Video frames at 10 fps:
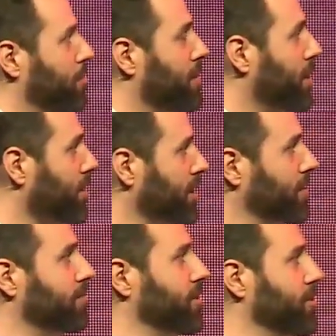Primarily the,
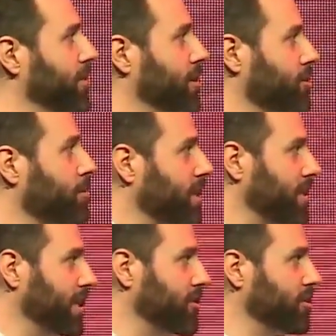the feature, but it
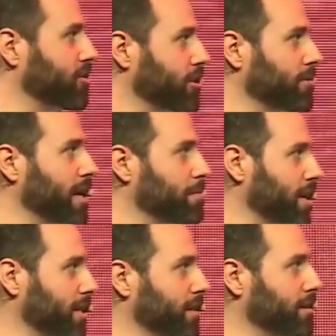needs to serve that
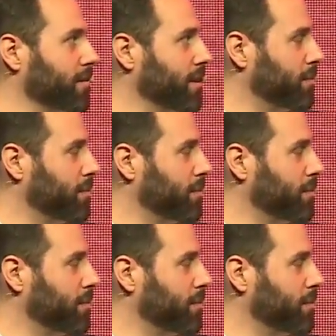market in